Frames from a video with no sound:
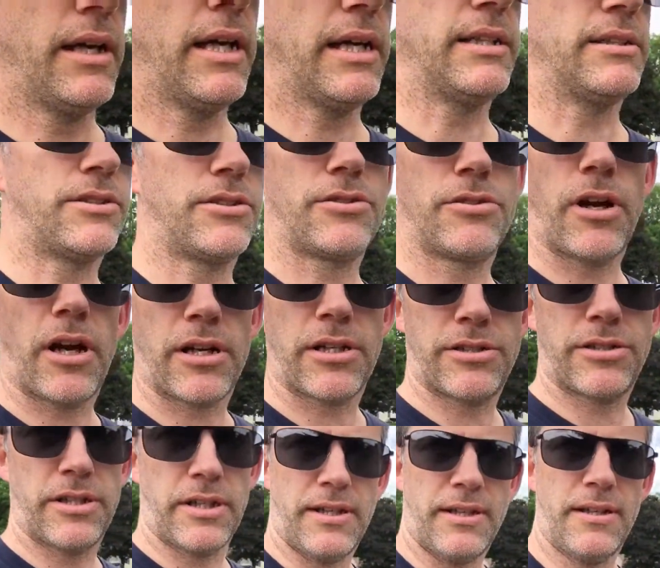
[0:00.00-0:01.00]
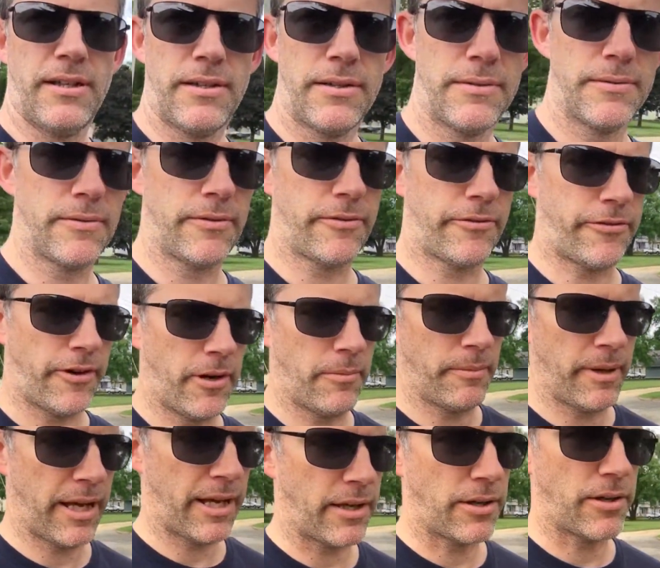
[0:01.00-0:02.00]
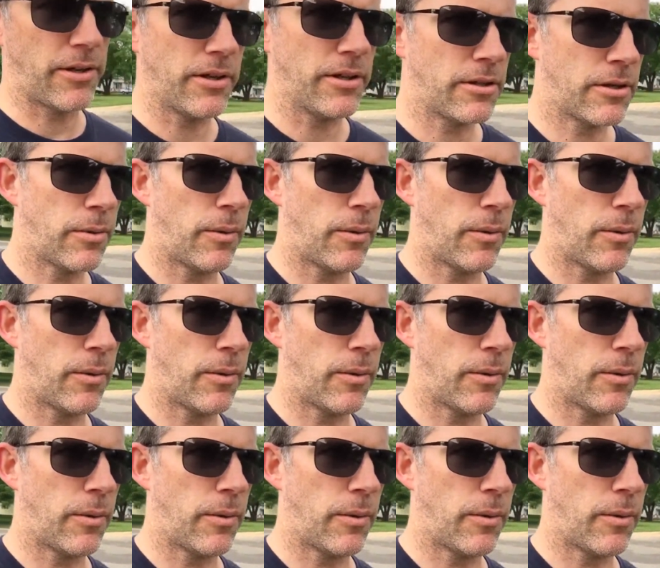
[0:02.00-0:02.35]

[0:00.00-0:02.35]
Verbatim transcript: instruction from a good